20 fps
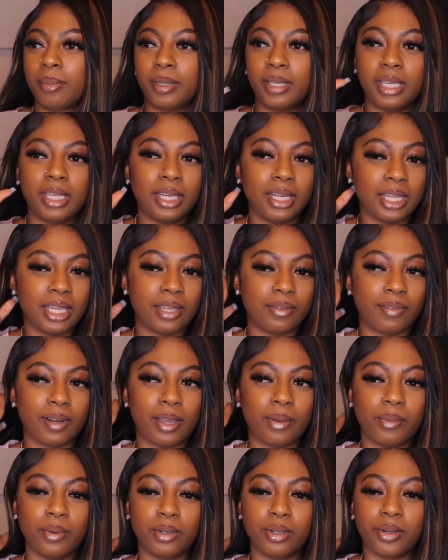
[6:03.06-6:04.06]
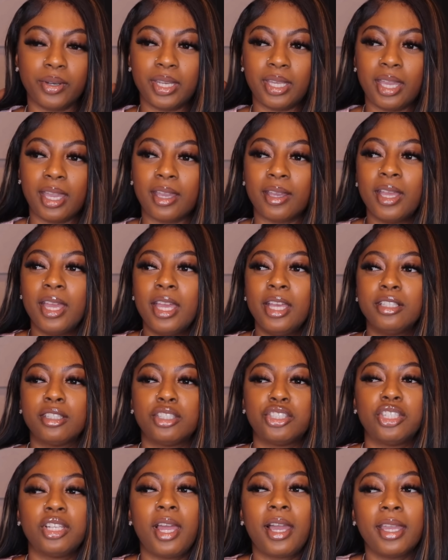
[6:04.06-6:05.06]
but he left. Like, we don't know where he at. So
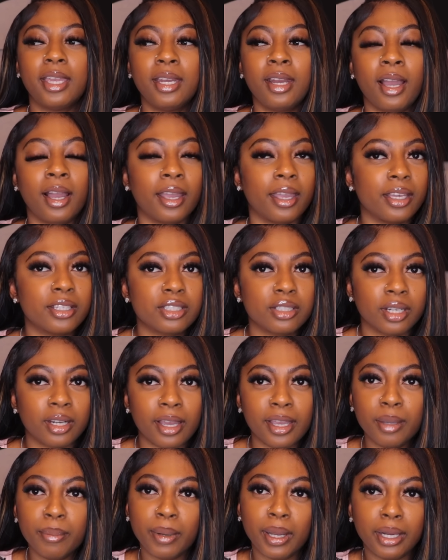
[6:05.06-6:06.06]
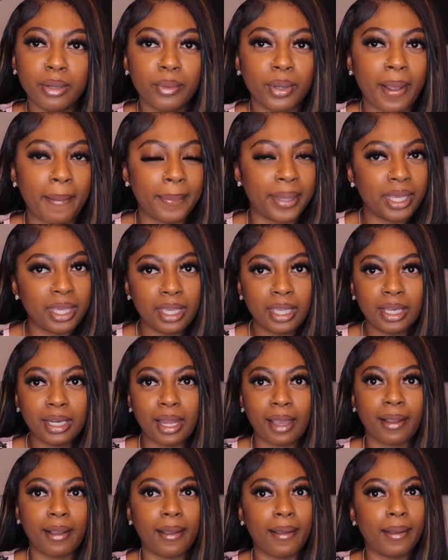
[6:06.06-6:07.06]
she like, he not answering. Like, he probably would have been
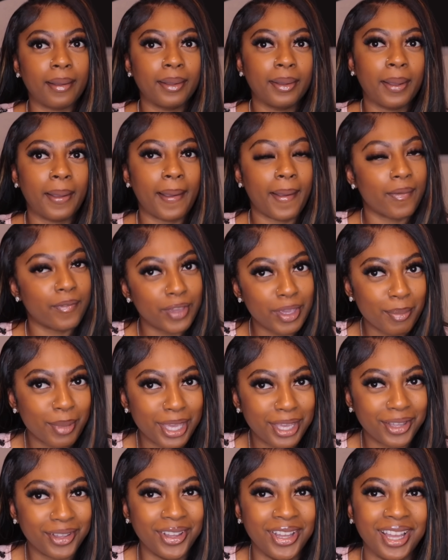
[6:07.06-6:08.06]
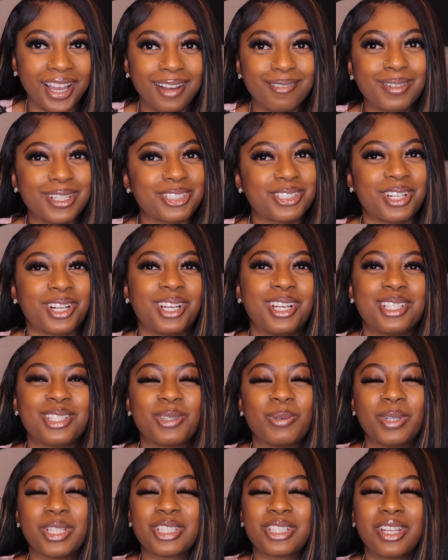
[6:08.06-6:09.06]
like a female. I'm not trying to cuss
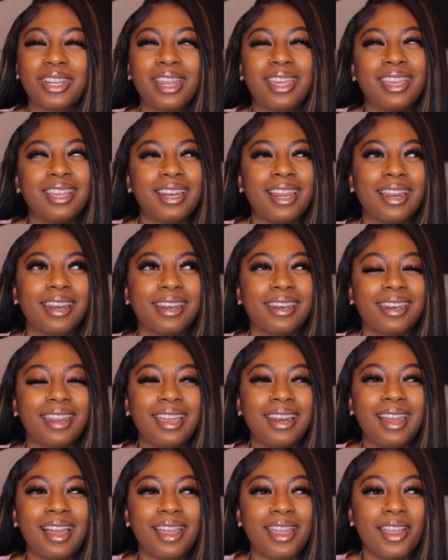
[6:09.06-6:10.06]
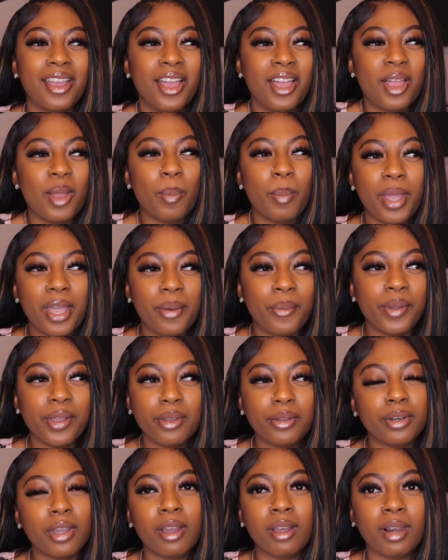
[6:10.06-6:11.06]
too much. So they like, man, we
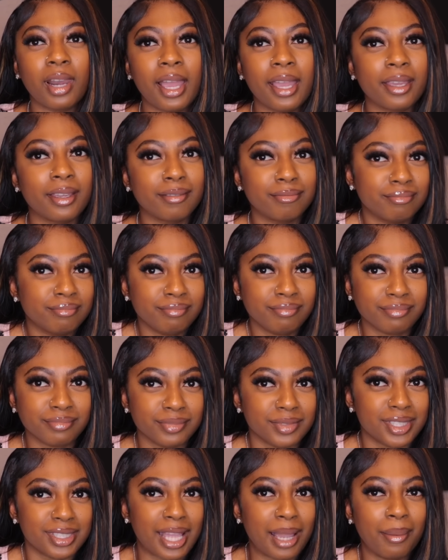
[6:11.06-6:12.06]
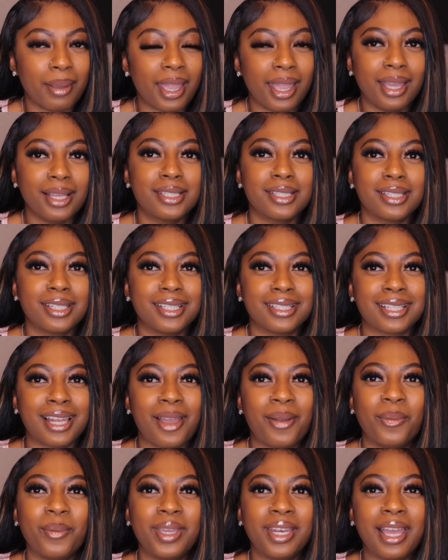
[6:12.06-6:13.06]
don't know, like, stop asking us.
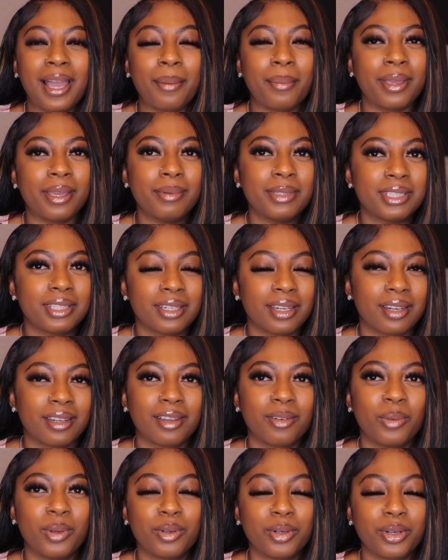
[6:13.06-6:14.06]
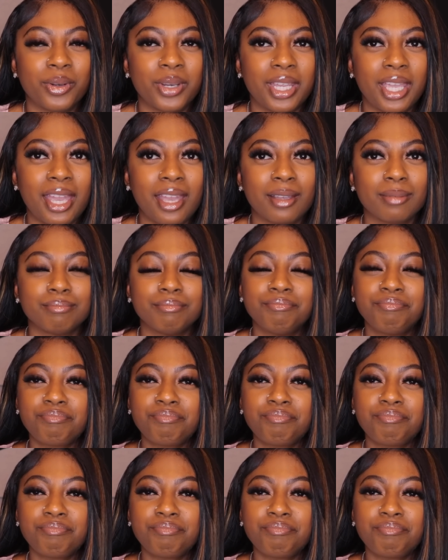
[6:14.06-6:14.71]
Like, we not babysitting that nigga, we don't know yet.